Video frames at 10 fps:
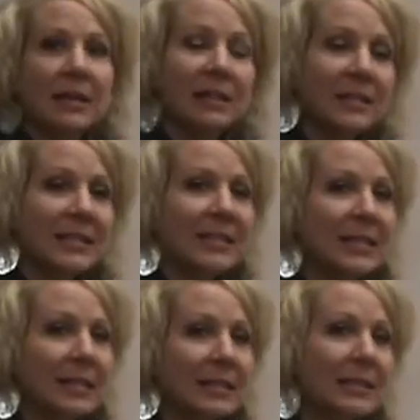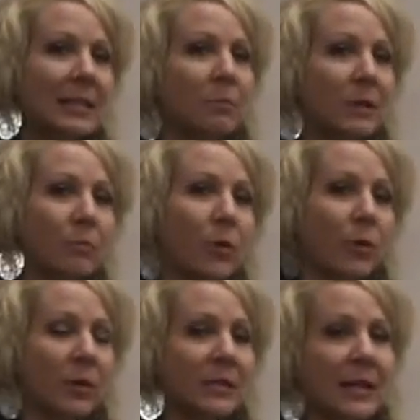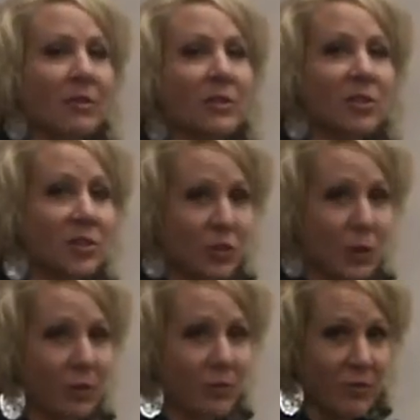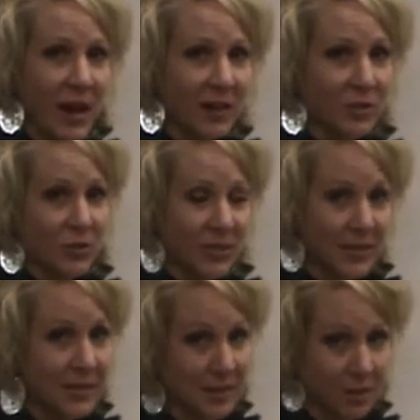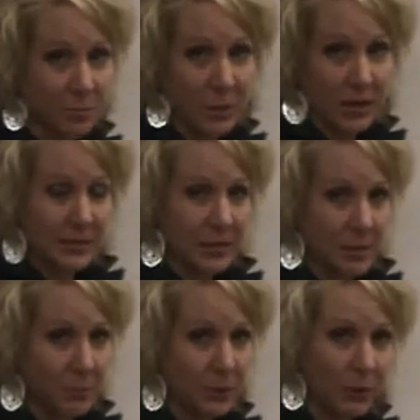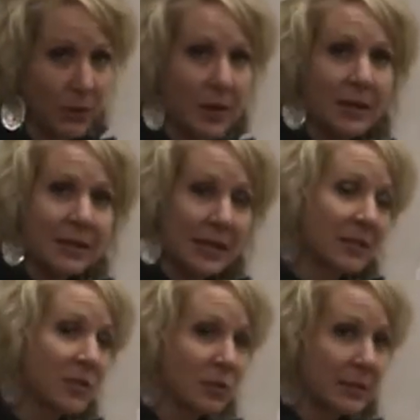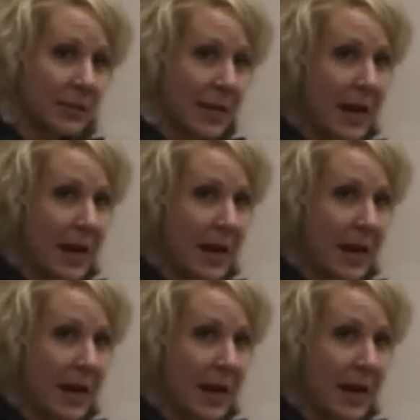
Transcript: can 6 be broken down into two other factors? Is it a composite number? The answer is